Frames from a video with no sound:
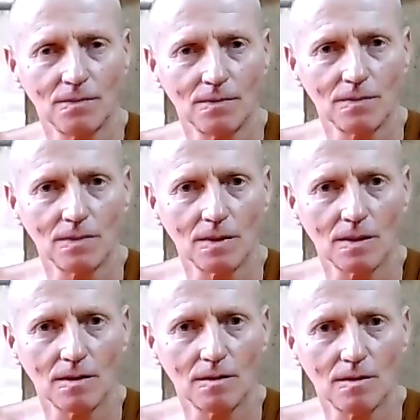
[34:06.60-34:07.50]

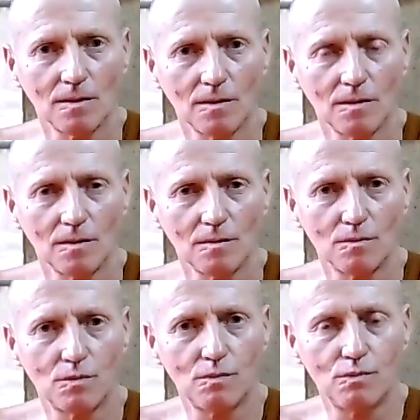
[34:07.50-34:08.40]
Breathing is in fact
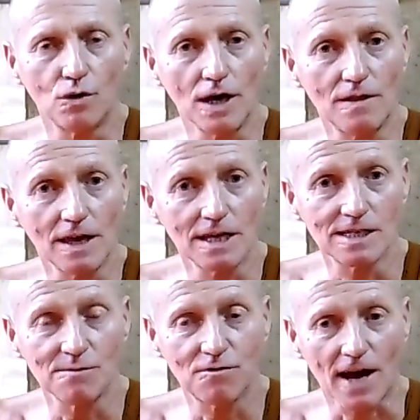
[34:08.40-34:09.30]
something
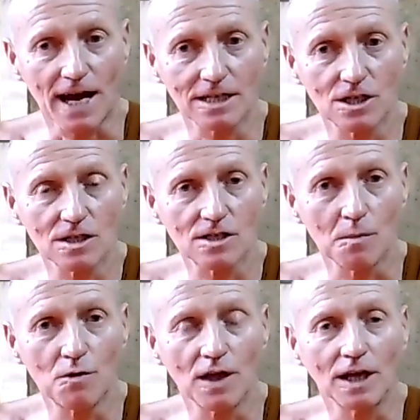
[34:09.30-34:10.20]
of
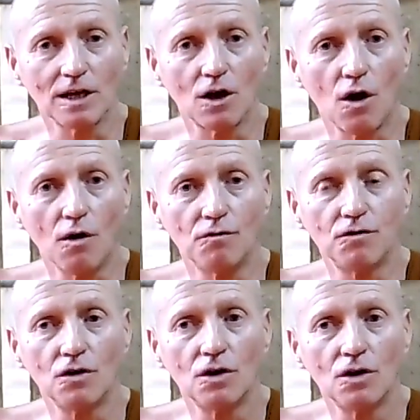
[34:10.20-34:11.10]

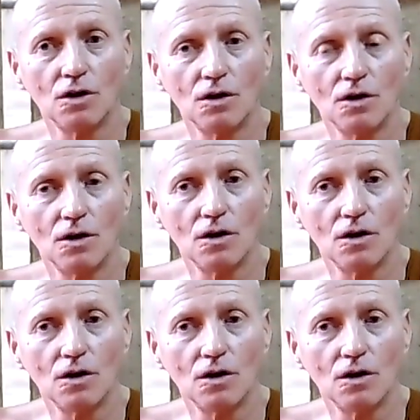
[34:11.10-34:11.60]
interest.